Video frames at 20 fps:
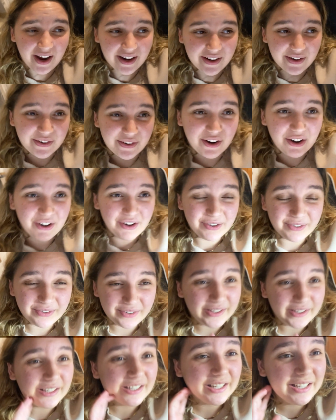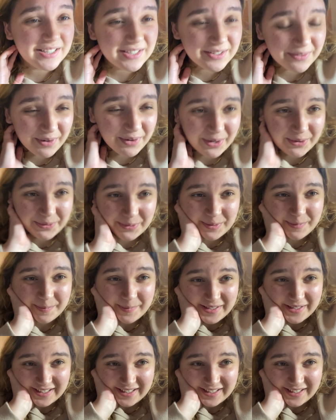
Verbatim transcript: I don't know if it, tomorrow will be